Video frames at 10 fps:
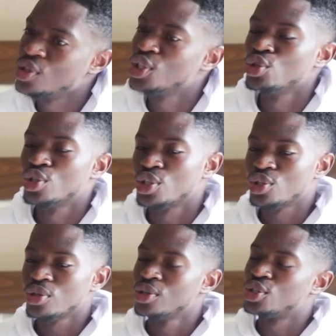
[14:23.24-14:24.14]

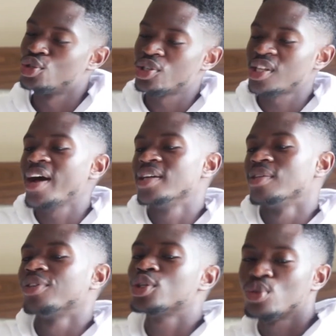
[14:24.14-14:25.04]
did you start
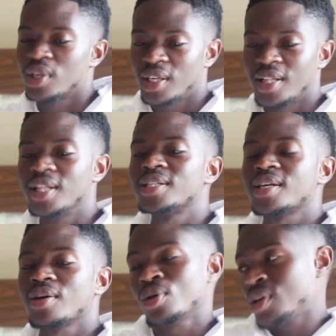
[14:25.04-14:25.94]
individually and then say,
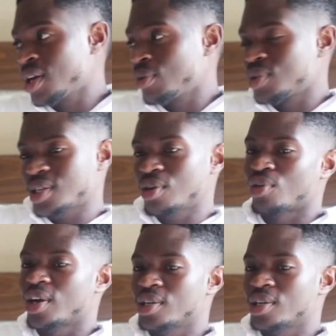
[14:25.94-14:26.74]
oh yeah, we sound great